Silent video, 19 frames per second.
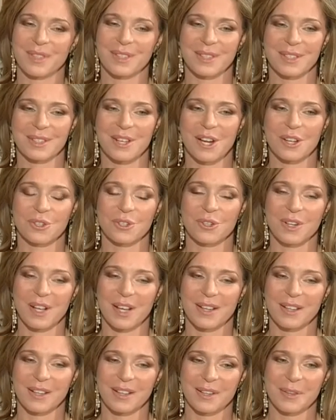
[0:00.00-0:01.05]
the doctor and
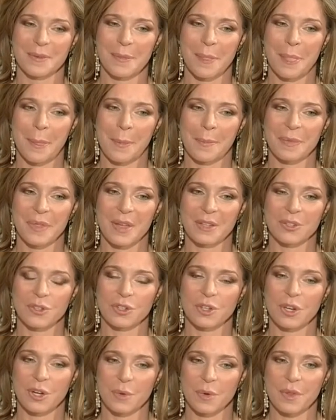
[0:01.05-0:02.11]
I had to
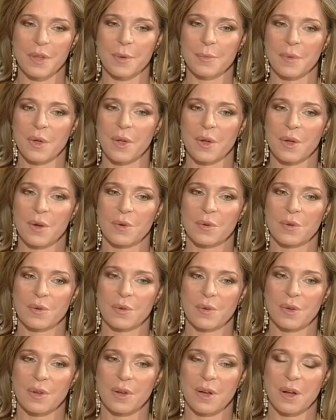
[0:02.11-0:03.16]
share it with him,
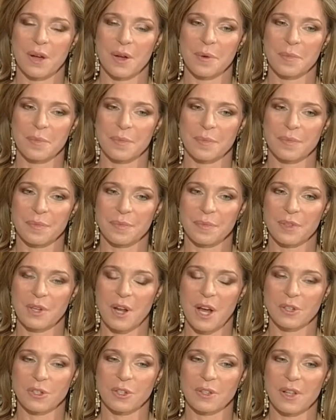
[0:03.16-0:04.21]
the
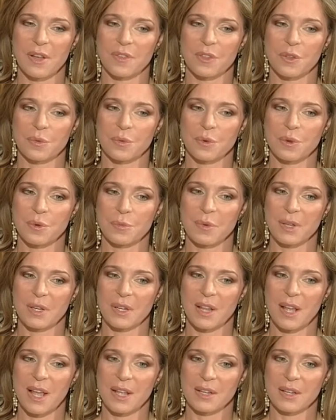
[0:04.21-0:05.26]
doctor left the room
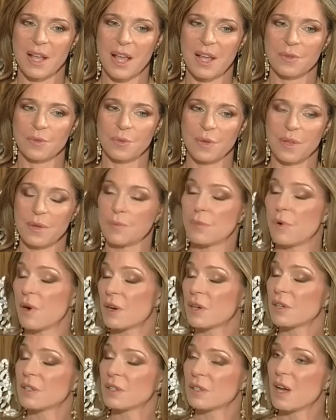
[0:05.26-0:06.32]
and we
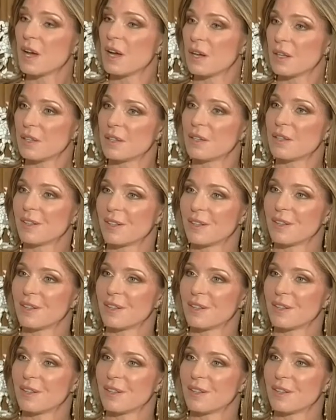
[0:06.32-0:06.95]
embarked on,